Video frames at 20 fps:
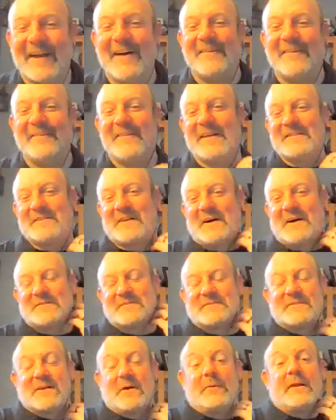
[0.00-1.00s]
go. That's
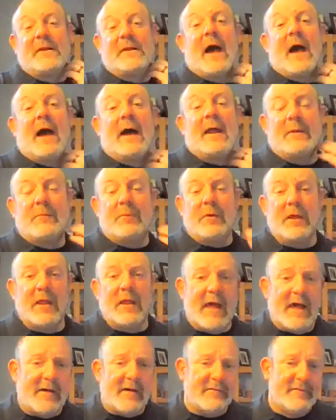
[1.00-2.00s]
awesome. So yeah, and we'll
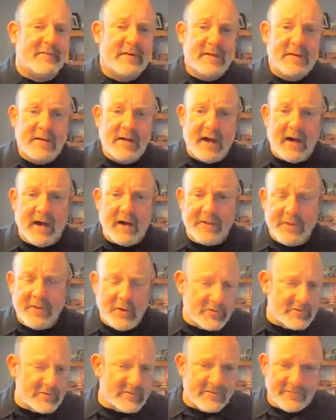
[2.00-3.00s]
have
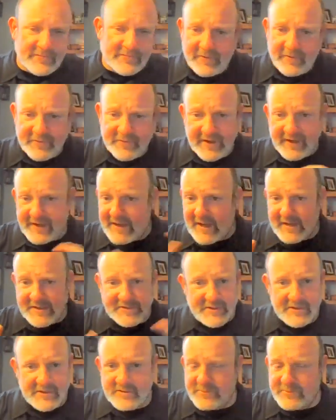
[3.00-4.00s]
those. If you didn't
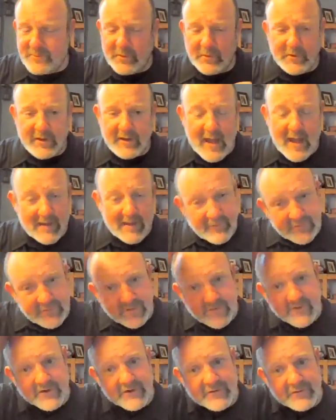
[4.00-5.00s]
catch those, we'll have those
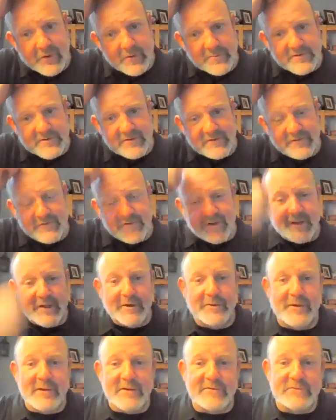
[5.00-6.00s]
in the description of the
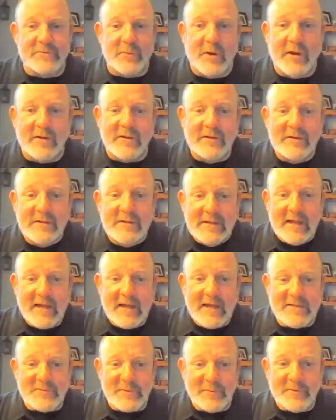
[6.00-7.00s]
video as well
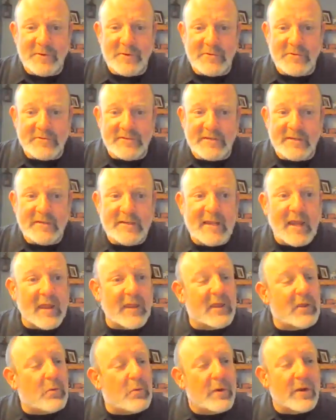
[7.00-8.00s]
as we post it.
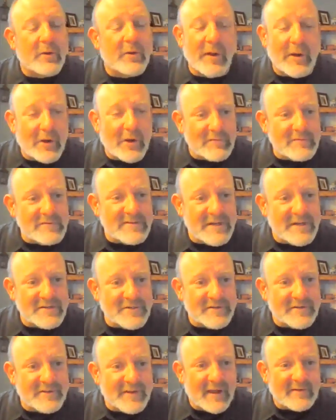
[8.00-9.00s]
Kelly, what a great
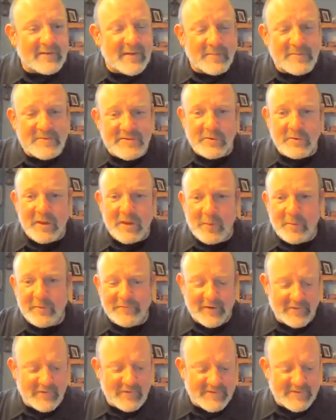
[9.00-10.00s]
conversation. Thanks. I'm so glad we
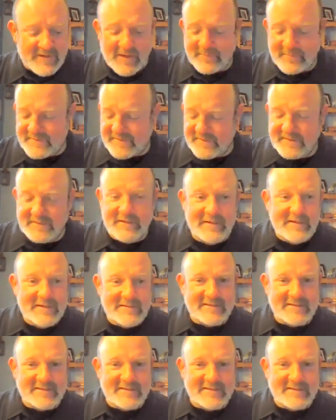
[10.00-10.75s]
found the time to